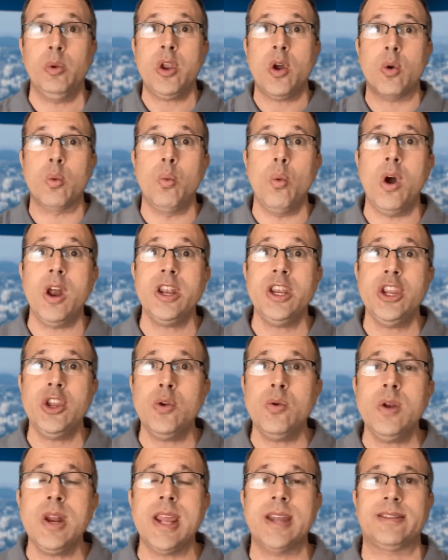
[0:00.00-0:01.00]
We are one
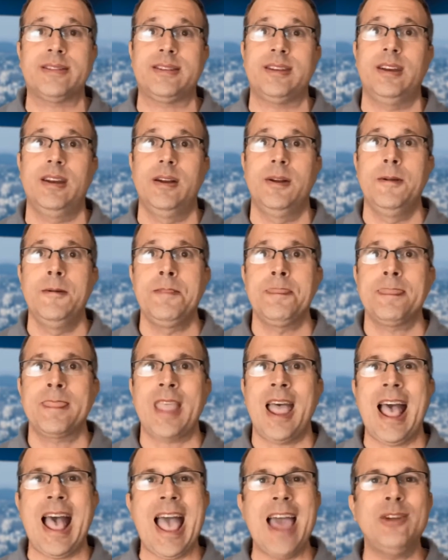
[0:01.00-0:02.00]
unit.
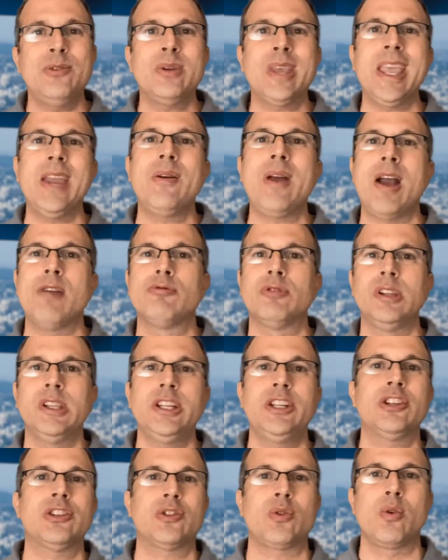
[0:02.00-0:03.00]
I don't care how
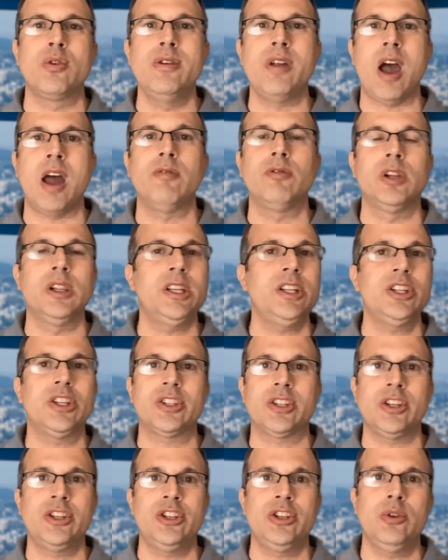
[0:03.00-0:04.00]
religious or
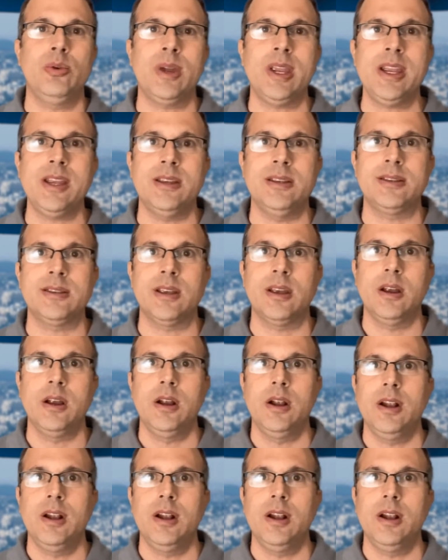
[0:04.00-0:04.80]
non-religious a Jew is.